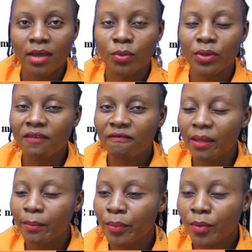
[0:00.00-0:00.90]
You give
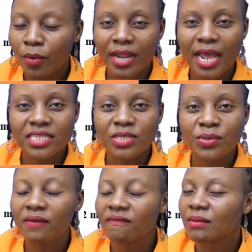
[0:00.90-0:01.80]
them products, you
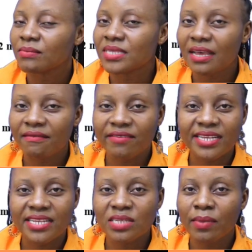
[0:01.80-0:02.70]
give them
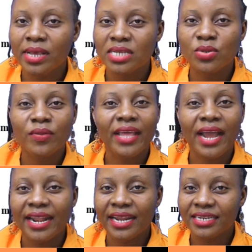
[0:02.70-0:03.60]
services based on their
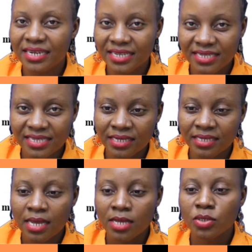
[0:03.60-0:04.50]
characteristics.